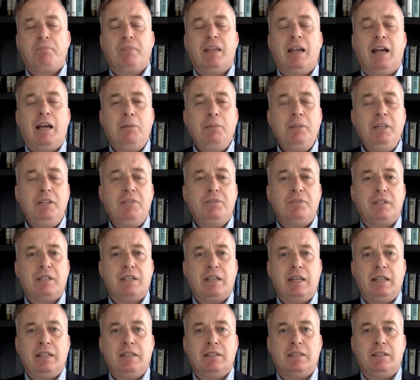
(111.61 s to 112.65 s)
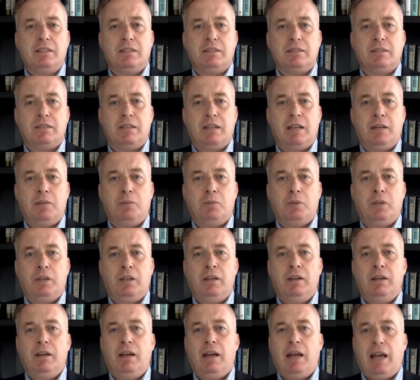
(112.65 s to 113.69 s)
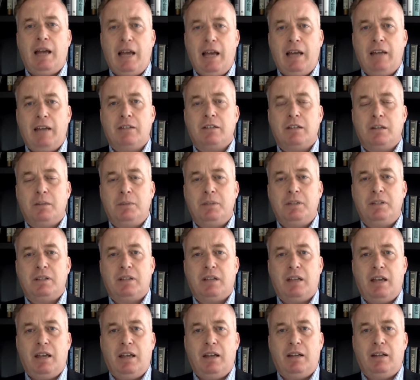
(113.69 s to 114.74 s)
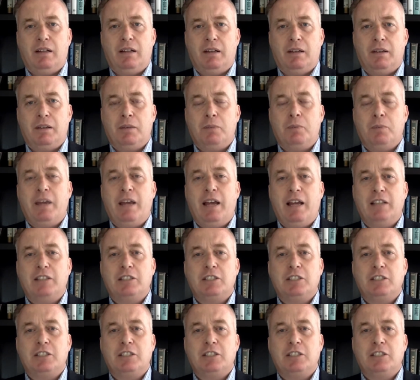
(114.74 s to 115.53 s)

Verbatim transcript: How many of the cases that we had come into Canada, that we had